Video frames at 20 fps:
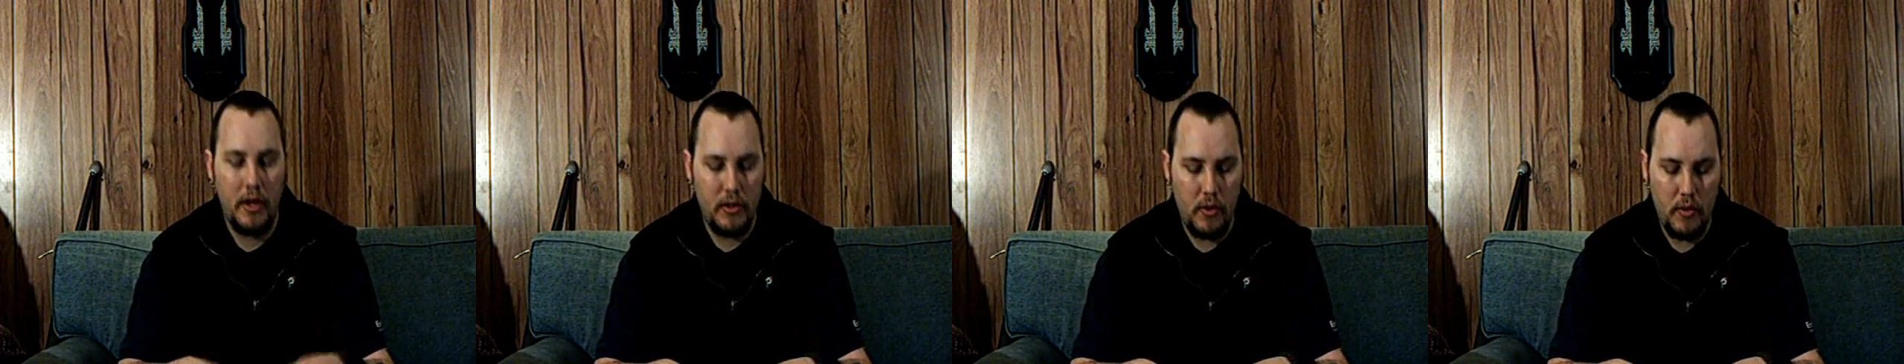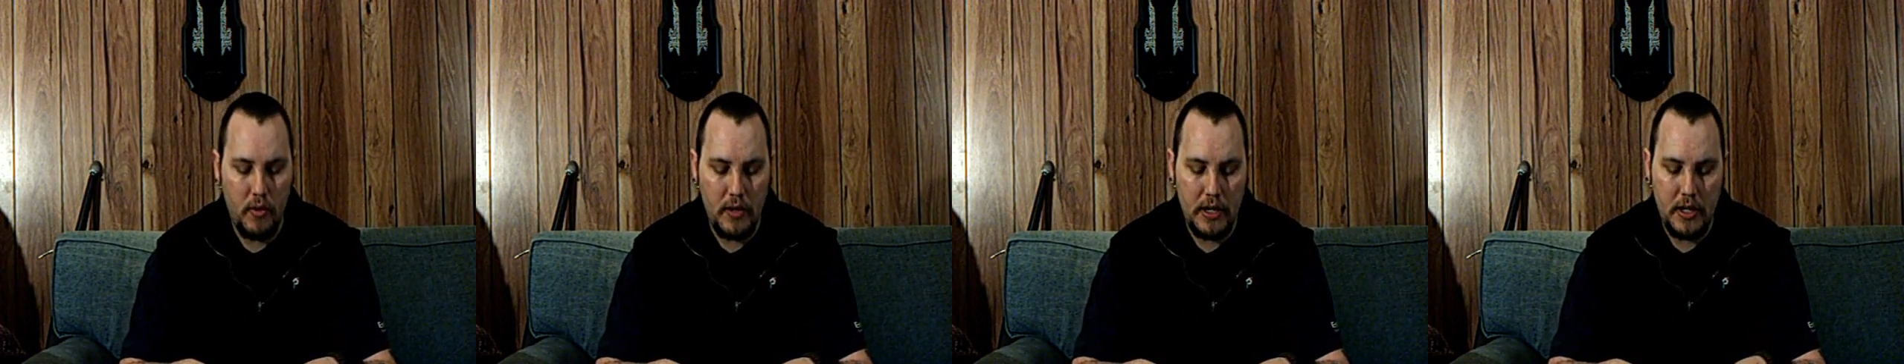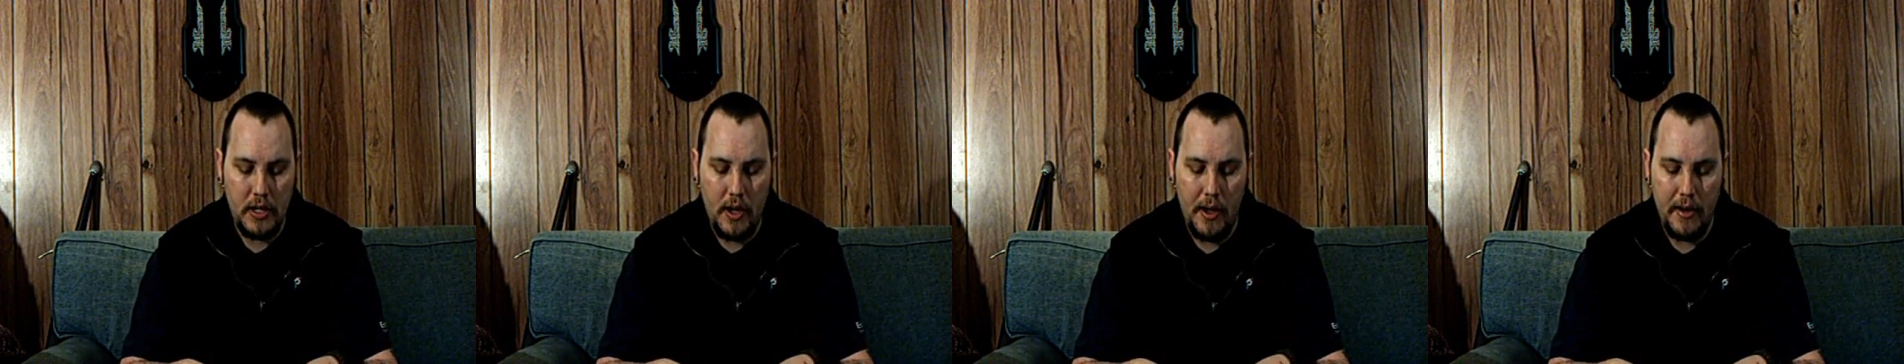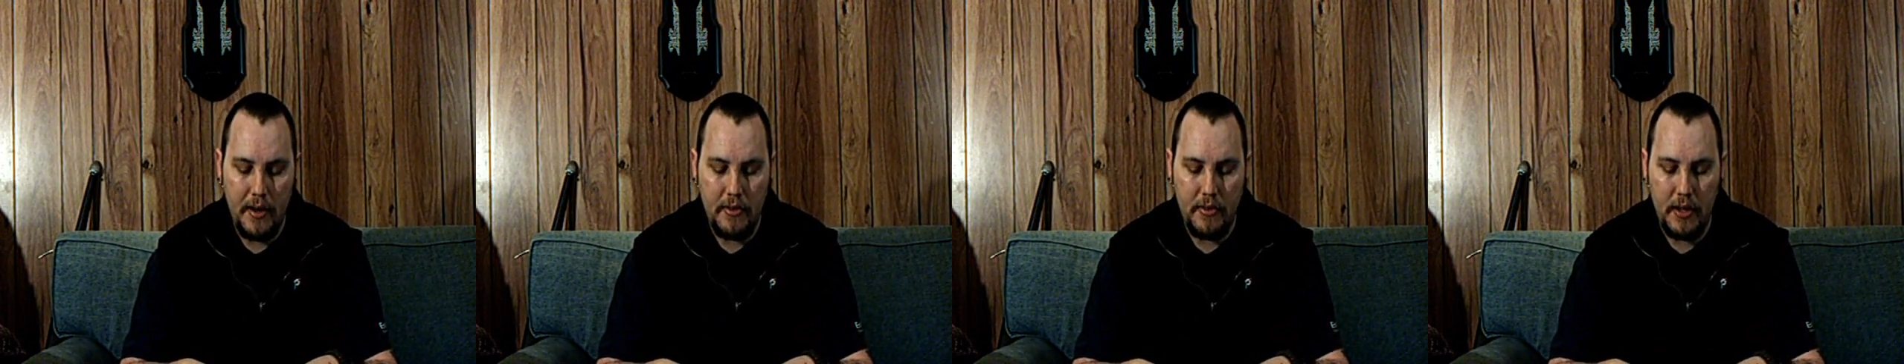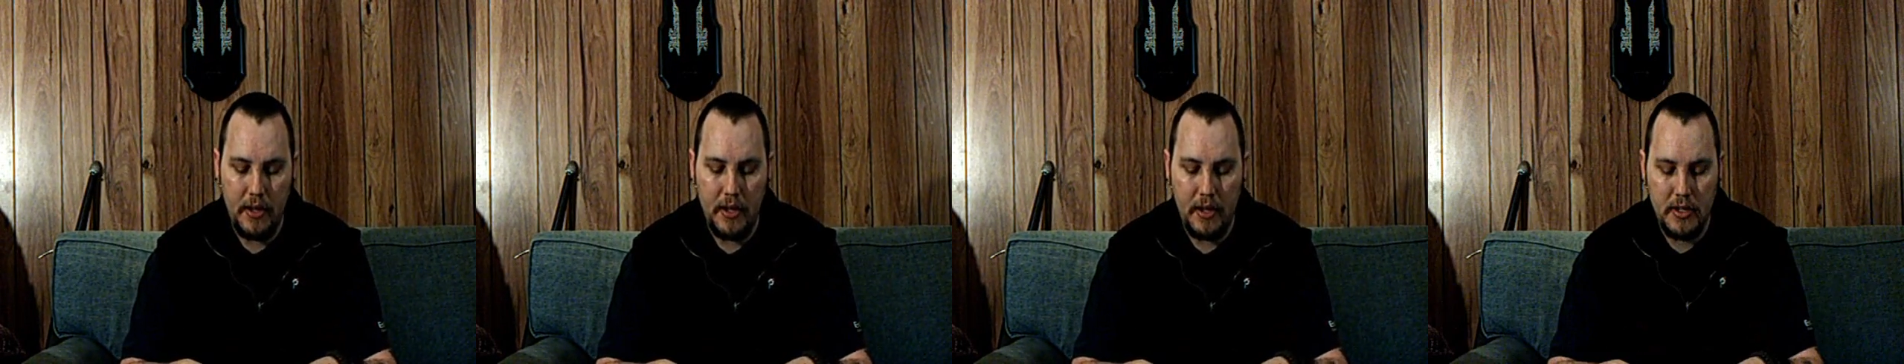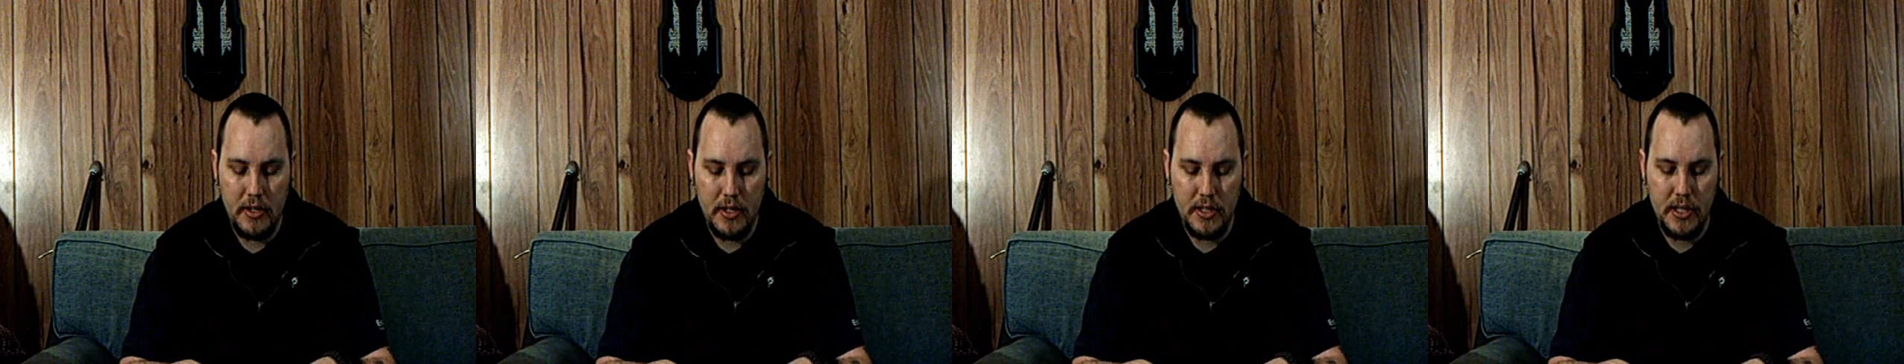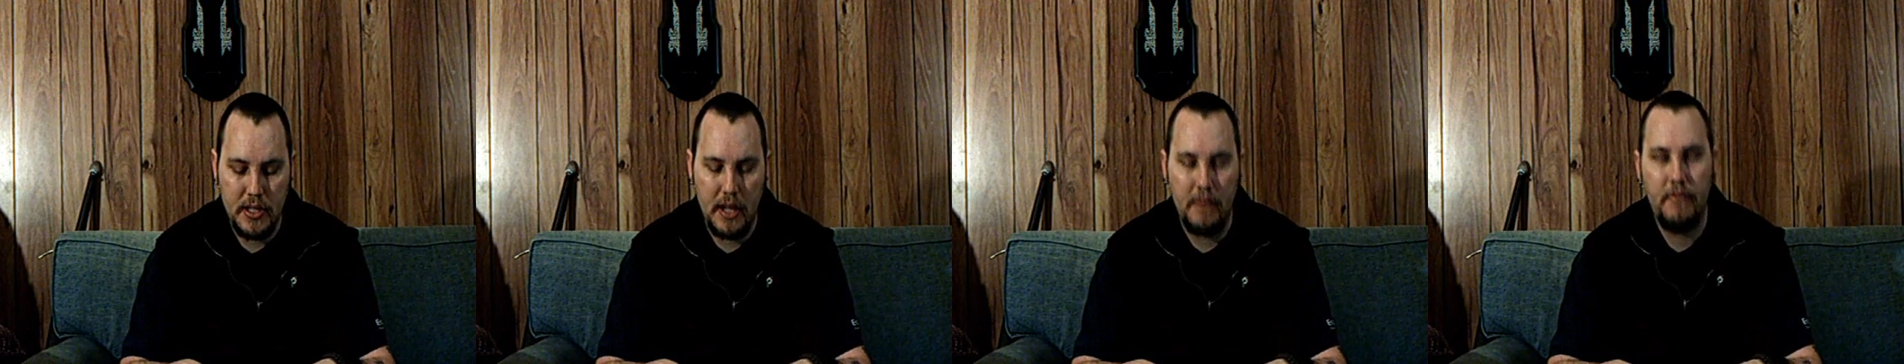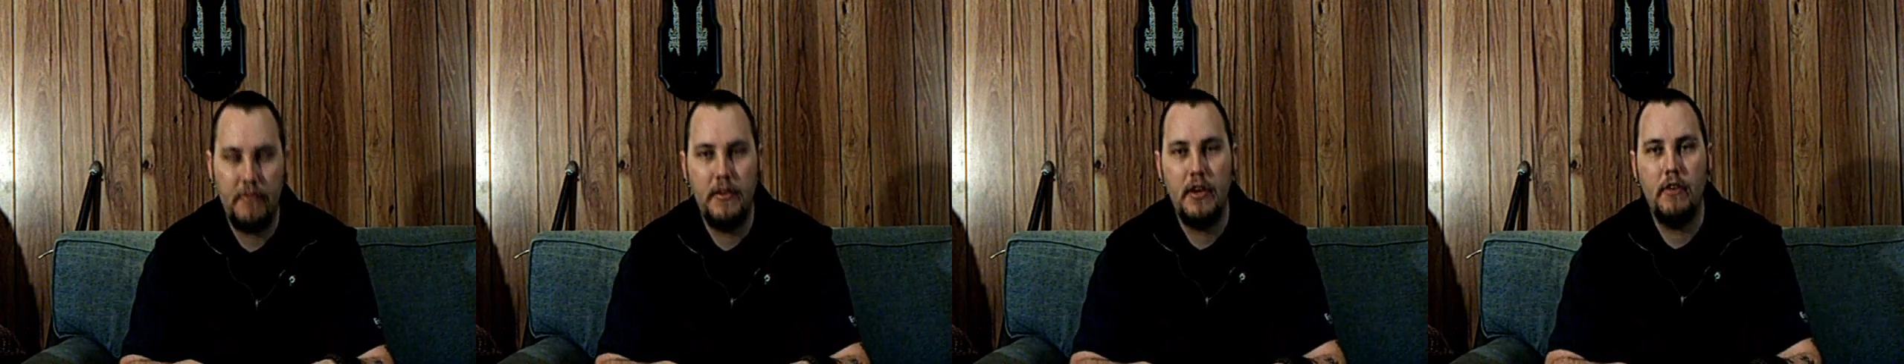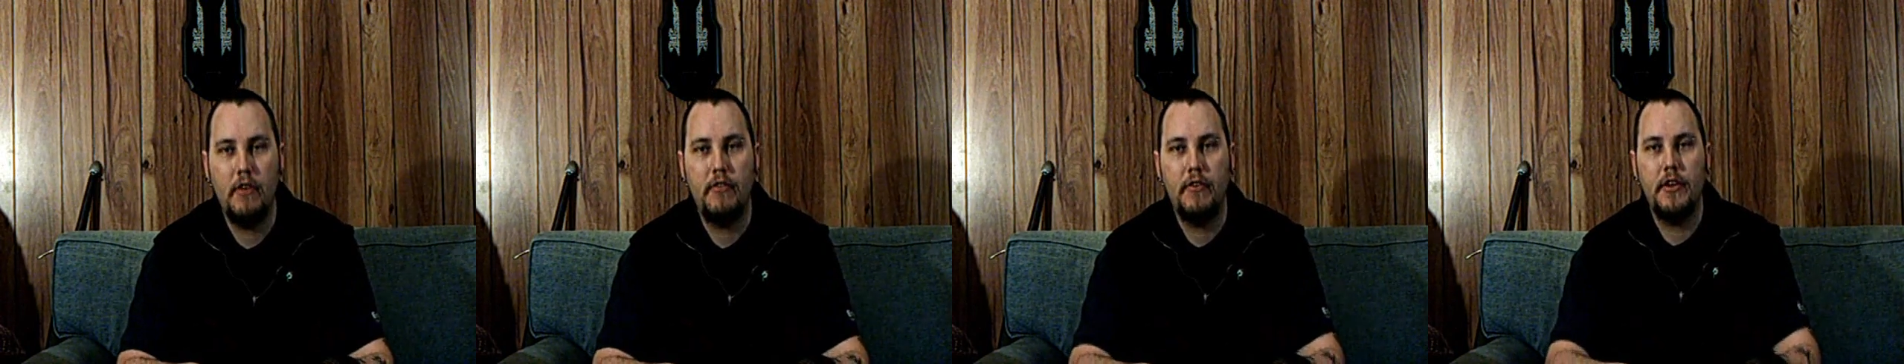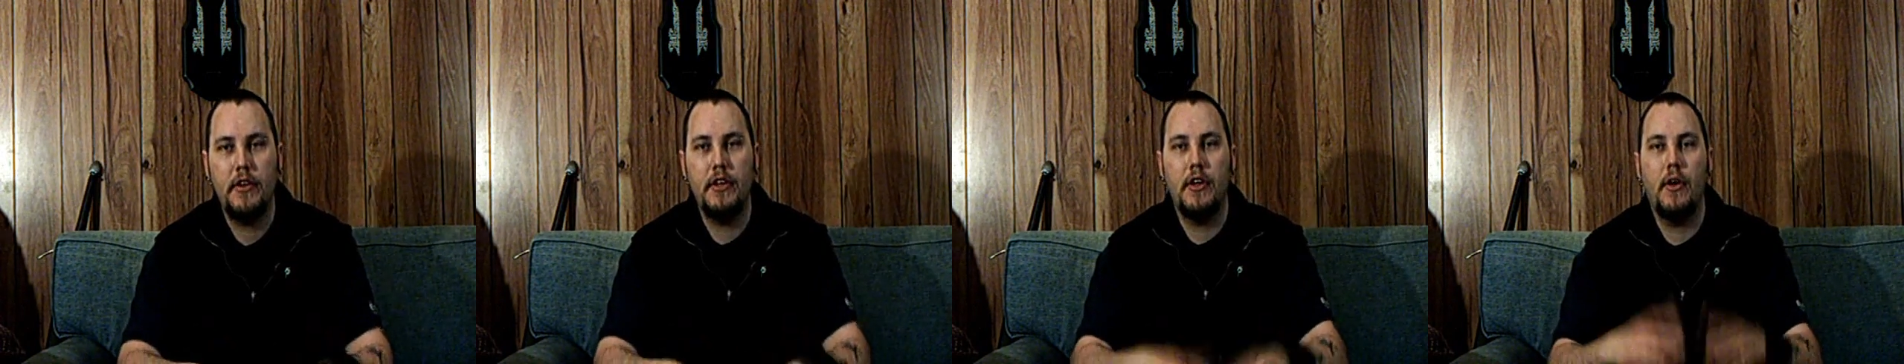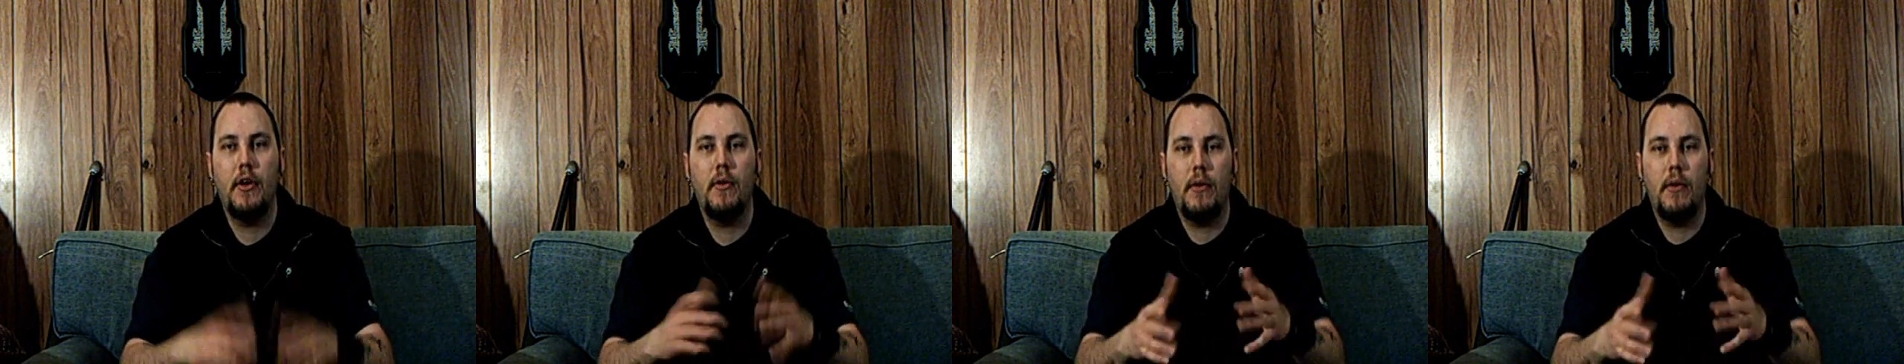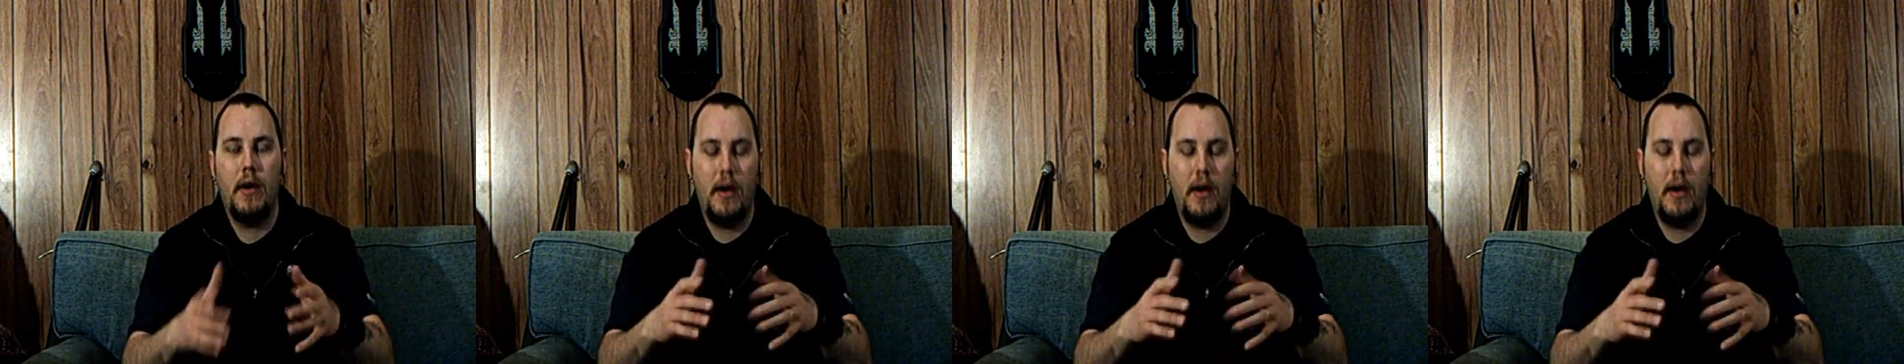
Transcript: what I don't need kind of thing, and just get a feel for,